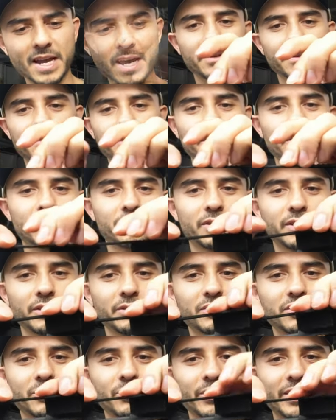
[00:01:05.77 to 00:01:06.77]
If you
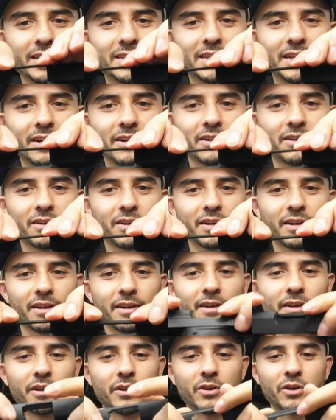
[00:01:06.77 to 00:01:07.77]
do squeeze here,
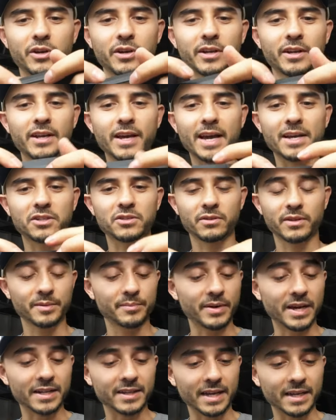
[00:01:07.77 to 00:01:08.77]
you could actually
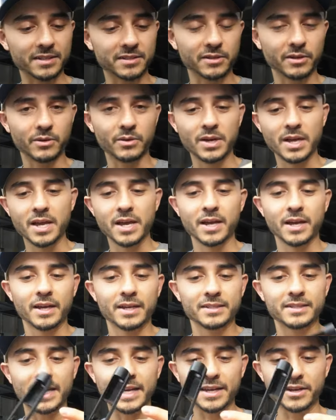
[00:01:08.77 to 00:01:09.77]
bend that. So
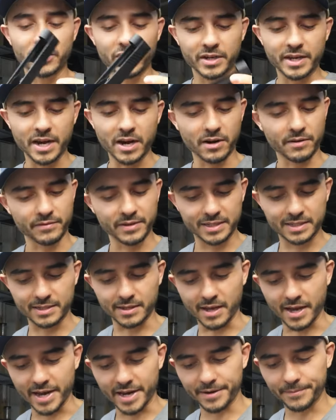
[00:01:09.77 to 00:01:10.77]
take good care of the
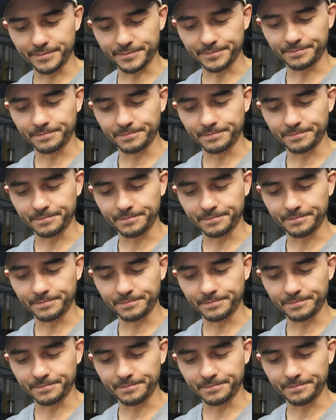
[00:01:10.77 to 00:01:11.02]
slide.